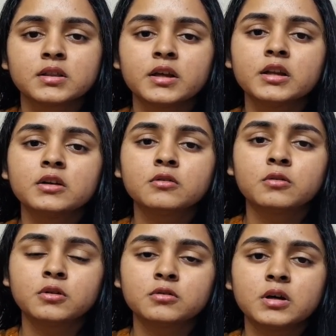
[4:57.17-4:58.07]
then you
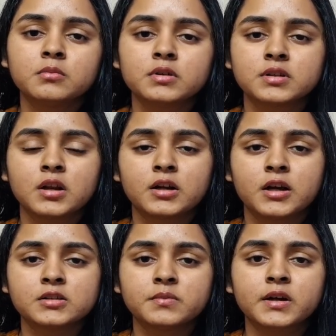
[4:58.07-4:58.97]
go to the muscle
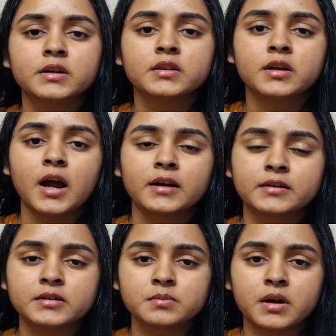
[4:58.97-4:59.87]
attachment, the arteries